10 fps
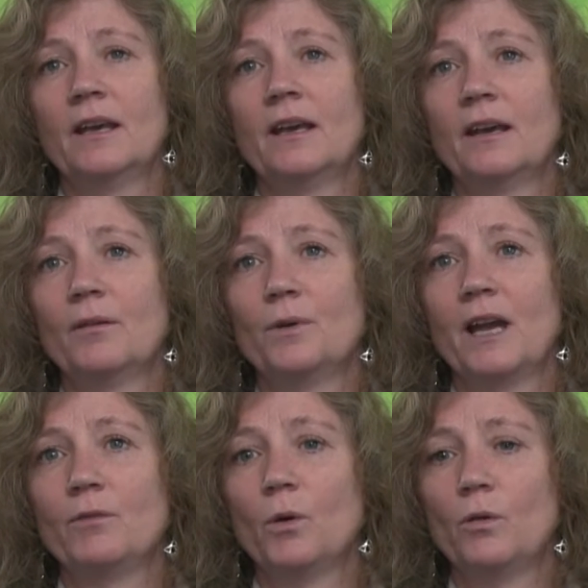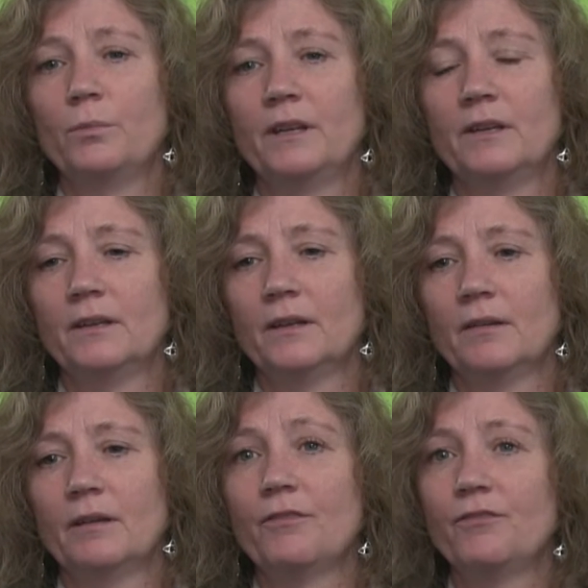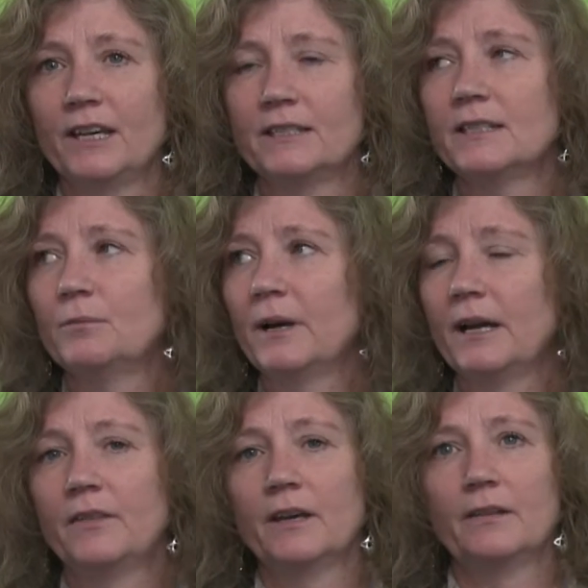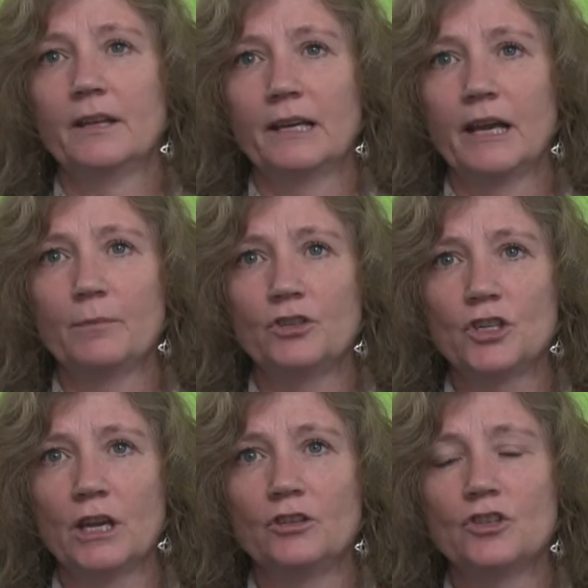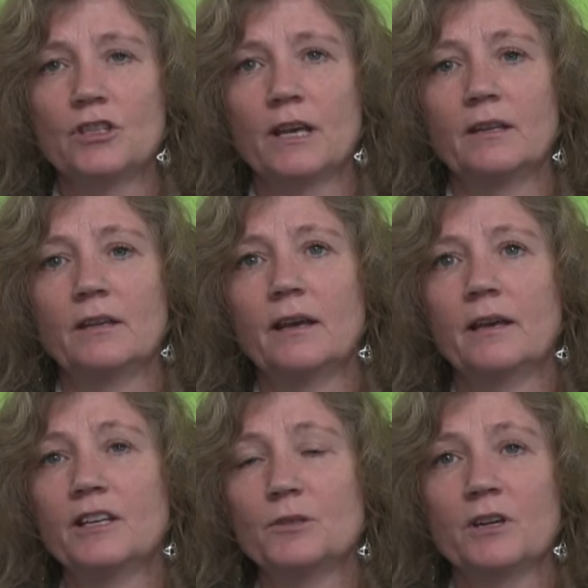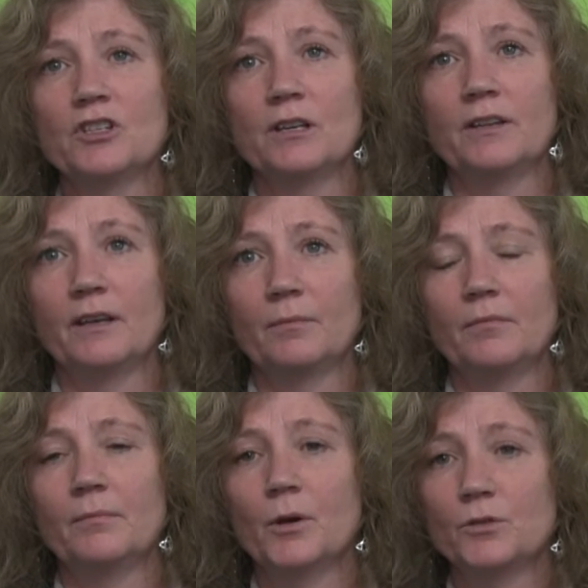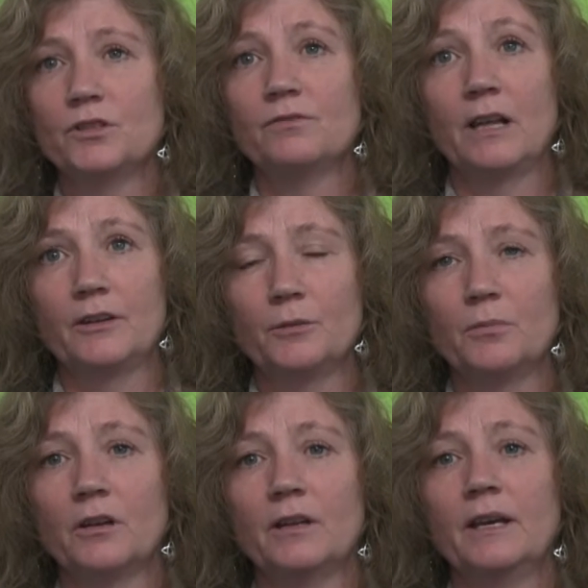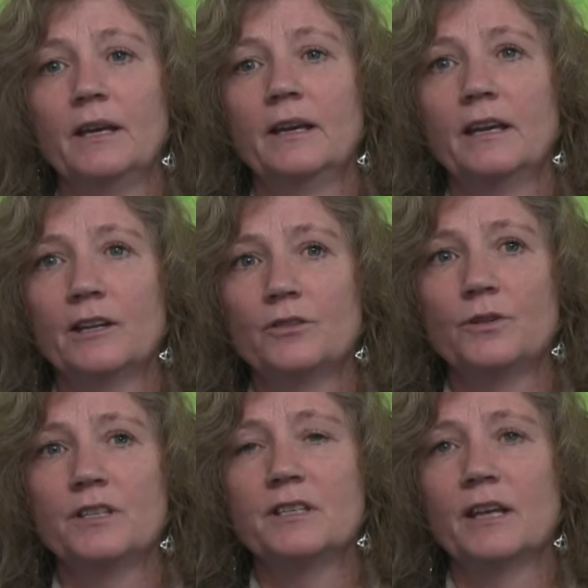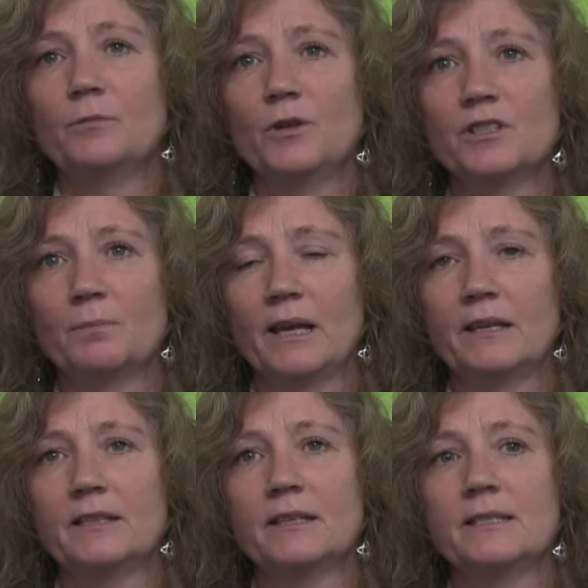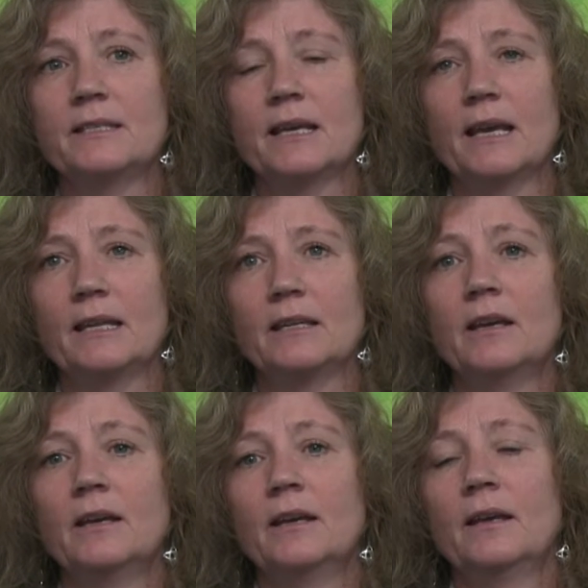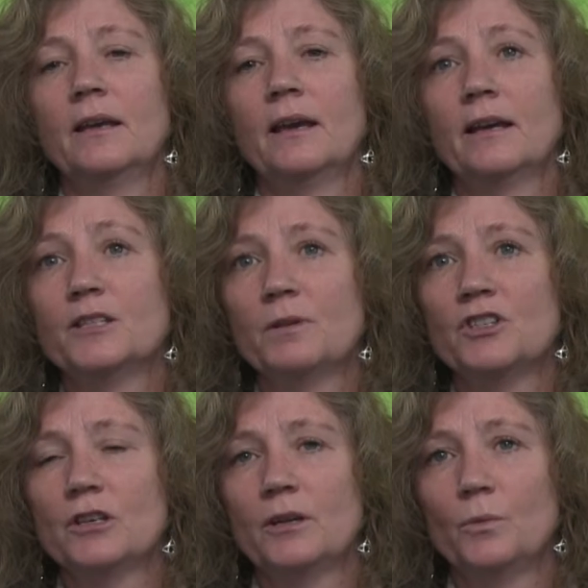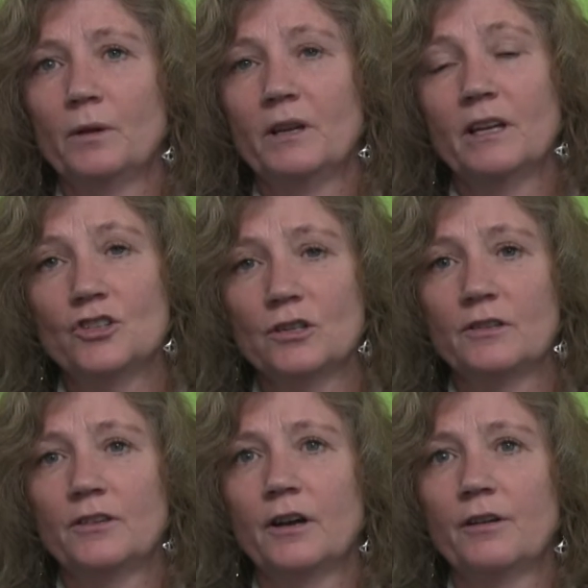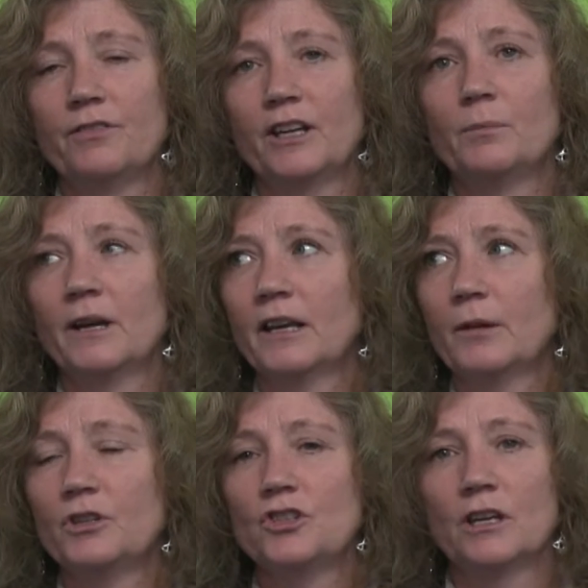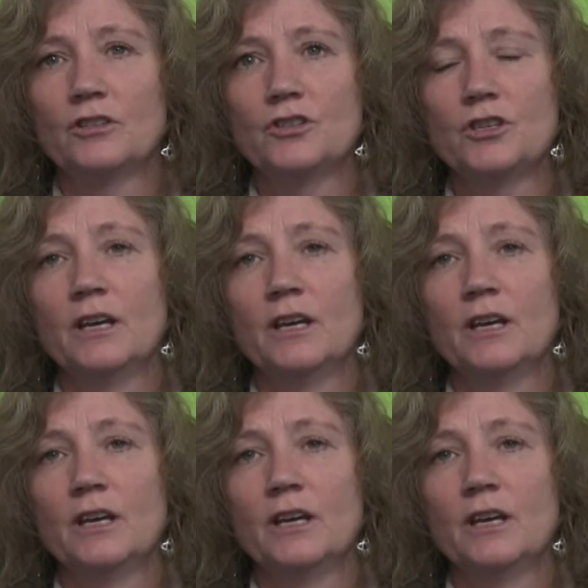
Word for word: Uh, we have all been uh, affected by the, the, climate change and especially the most vulnerable countries and municipalities and especially women and children are affected by climate change.